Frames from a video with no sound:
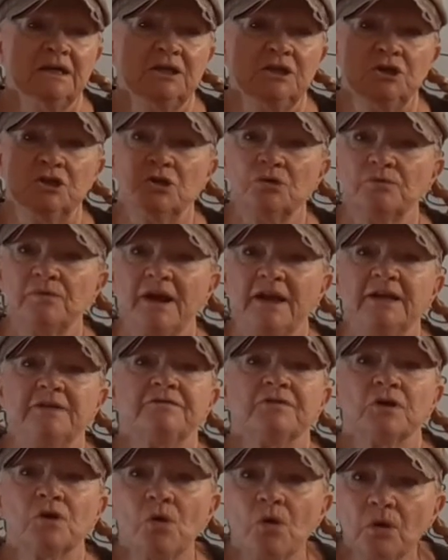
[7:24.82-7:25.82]
you're ready
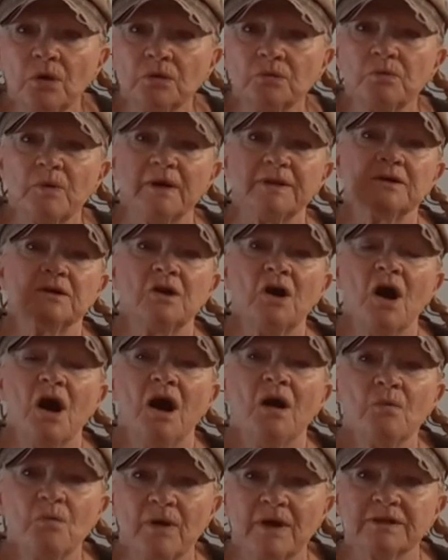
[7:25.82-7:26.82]
for cold weather,
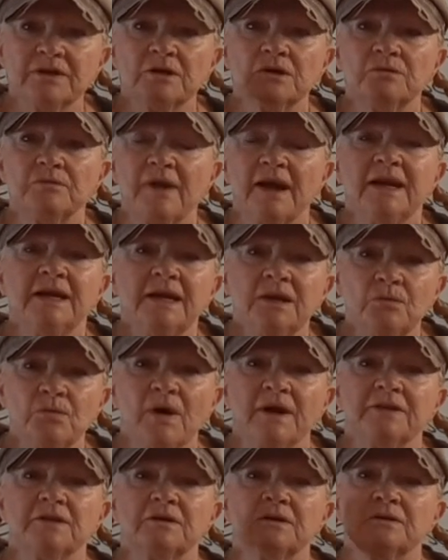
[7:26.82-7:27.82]
hot weather, rainy
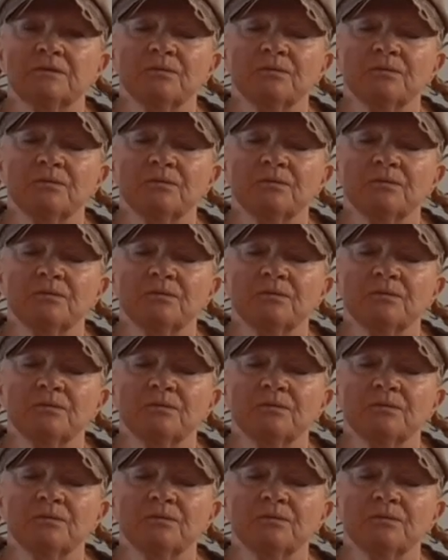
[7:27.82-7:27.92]
weather,